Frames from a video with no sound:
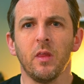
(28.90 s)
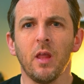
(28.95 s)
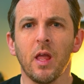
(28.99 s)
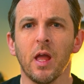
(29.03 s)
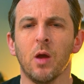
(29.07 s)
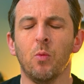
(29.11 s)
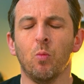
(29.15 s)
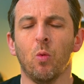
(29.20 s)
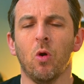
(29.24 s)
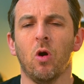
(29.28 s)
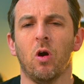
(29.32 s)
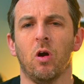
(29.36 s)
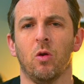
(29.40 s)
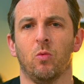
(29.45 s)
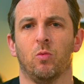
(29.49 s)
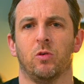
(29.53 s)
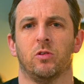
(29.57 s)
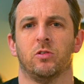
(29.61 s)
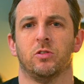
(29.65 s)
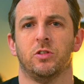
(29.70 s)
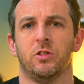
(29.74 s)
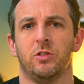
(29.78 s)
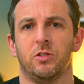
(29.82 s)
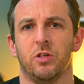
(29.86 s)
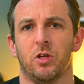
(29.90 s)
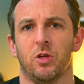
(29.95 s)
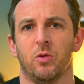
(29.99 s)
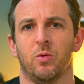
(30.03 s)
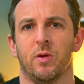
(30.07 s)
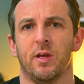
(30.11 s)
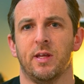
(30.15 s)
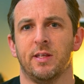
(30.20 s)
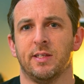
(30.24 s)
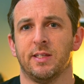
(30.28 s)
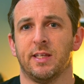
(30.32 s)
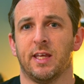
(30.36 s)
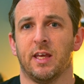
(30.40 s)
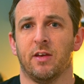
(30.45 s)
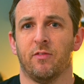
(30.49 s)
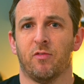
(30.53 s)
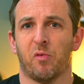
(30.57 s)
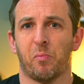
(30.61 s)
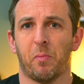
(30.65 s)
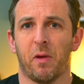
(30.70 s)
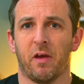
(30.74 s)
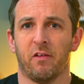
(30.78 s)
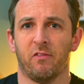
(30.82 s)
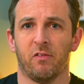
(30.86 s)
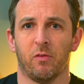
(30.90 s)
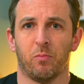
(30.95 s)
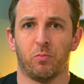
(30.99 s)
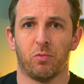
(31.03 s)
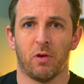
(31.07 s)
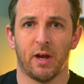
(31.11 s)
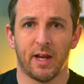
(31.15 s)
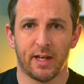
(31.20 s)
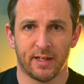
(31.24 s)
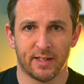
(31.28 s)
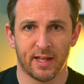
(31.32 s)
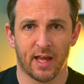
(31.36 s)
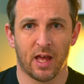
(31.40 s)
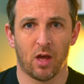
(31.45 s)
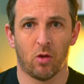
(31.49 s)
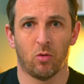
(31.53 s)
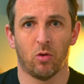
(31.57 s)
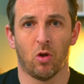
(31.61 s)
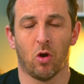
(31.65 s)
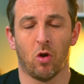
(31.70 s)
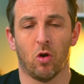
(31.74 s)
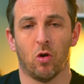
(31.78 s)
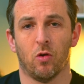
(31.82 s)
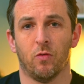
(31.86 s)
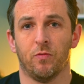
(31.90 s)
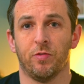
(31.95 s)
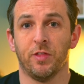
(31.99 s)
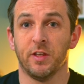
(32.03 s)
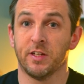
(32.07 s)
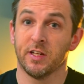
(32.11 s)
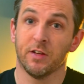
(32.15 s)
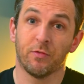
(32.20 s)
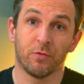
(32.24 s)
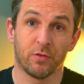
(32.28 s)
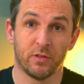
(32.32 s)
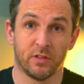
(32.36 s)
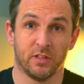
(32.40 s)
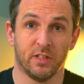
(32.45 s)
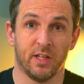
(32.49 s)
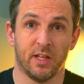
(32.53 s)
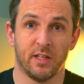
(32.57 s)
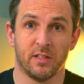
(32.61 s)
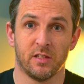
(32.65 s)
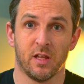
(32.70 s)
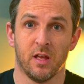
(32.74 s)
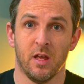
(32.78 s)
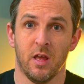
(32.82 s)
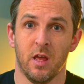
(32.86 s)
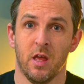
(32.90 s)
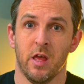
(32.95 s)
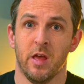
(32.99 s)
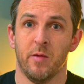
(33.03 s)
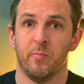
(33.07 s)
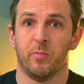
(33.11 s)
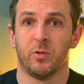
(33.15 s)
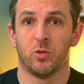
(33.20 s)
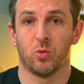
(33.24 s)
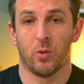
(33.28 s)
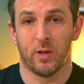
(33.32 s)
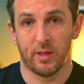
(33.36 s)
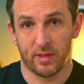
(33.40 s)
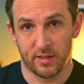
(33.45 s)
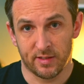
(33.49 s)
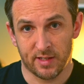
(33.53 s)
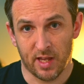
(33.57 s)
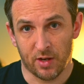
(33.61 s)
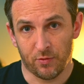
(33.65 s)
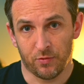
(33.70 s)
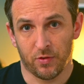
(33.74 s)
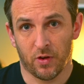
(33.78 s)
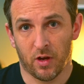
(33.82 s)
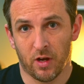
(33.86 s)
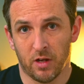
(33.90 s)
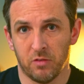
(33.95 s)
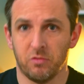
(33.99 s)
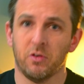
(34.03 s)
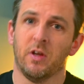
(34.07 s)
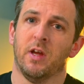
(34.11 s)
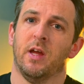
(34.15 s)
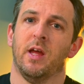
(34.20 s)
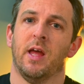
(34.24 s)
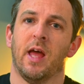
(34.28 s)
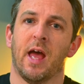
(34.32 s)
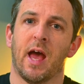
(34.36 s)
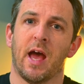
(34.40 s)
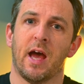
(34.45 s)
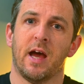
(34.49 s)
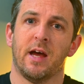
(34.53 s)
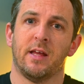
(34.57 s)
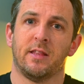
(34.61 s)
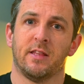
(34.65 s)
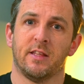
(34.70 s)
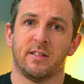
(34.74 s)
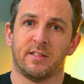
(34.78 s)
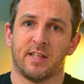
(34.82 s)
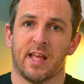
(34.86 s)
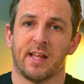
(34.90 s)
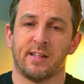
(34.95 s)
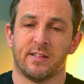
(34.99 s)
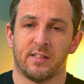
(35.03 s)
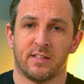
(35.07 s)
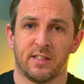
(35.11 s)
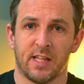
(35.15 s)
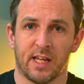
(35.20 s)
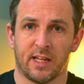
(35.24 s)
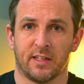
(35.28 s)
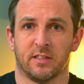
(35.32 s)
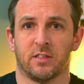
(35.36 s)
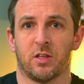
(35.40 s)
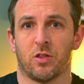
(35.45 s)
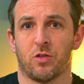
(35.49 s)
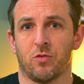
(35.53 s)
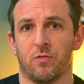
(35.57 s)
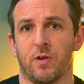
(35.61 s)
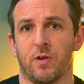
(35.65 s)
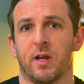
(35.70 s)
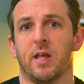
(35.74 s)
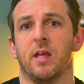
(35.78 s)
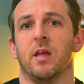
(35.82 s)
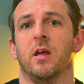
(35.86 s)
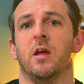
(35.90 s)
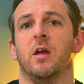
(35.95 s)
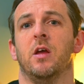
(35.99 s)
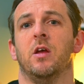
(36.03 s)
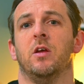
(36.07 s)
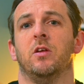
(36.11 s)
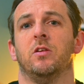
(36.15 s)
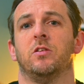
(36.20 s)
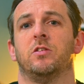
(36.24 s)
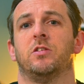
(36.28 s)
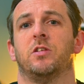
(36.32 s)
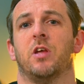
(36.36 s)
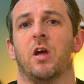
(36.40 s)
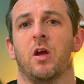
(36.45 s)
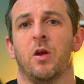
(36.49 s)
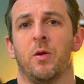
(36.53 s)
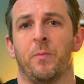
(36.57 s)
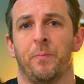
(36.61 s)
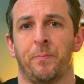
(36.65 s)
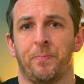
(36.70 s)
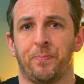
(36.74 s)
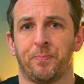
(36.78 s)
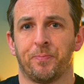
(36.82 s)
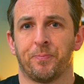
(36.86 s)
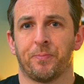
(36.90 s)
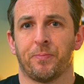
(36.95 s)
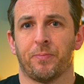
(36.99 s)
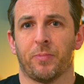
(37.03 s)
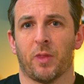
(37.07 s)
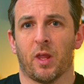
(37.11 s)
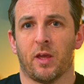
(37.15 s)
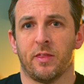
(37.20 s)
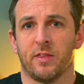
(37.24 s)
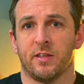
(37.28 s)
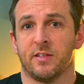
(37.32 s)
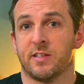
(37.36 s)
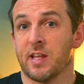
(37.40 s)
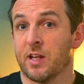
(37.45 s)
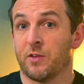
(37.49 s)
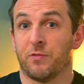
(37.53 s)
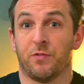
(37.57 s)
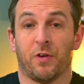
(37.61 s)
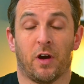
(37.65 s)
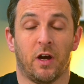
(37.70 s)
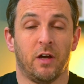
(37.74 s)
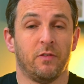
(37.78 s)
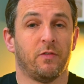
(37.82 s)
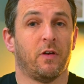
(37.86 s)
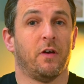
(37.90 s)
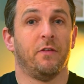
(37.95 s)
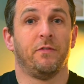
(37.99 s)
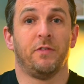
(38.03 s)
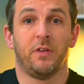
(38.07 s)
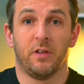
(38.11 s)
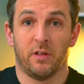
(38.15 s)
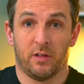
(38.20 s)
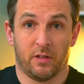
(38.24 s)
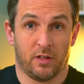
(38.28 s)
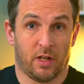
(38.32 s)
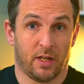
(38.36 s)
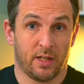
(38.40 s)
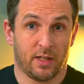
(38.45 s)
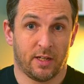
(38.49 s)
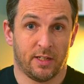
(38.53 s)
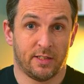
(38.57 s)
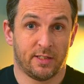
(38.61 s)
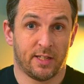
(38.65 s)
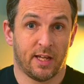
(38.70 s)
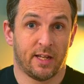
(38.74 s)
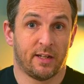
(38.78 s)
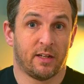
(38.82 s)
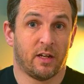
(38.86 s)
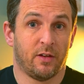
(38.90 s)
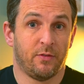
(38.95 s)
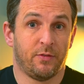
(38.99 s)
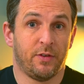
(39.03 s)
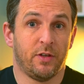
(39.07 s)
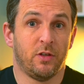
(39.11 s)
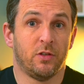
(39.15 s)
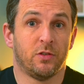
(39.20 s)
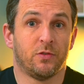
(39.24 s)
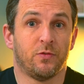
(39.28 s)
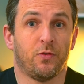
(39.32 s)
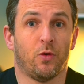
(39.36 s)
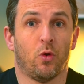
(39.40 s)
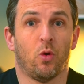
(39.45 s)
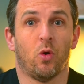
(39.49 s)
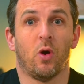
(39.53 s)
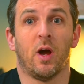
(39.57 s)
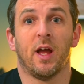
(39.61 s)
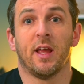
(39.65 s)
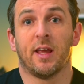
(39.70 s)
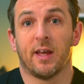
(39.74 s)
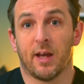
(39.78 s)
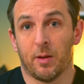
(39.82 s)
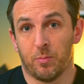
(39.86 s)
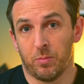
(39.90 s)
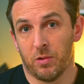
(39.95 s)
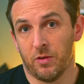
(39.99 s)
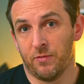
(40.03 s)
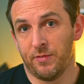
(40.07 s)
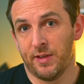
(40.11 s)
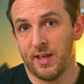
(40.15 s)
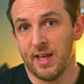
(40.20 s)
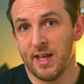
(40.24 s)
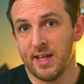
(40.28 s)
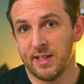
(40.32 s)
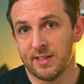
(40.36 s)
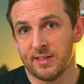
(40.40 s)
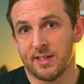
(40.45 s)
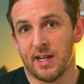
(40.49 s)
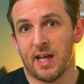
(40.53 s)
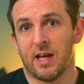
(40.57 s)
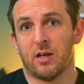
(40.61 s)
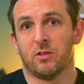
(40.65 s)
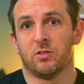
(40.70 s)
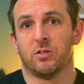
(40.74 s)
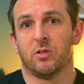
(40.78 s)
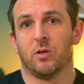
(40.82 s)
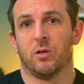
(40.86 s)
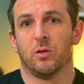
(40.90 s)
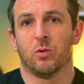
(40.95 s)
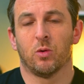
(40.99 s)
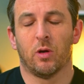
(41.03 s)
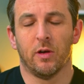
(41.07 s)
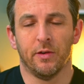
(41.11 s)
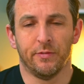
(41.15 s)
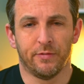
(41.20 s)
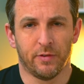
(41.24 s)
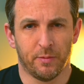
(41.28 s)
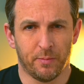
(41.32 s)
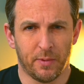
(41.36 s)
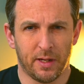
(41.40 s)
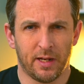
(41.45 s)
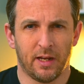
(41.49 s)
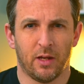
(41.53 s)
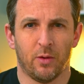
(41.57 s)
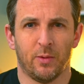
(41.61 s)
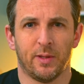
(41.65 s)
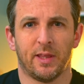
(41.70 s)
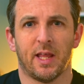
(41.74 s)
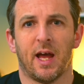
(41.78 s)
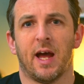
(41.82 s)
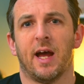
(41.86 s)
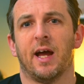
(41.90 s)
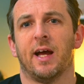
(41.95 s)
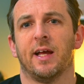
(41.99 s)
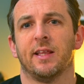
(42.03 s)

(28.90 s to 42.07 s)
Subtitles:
And what I want to do is give a bit of a breakdown of the differences between the Z5 and the Z6iii. So the Z5, like I said, I've used for a couple of years now, so I'm quite familiar with that.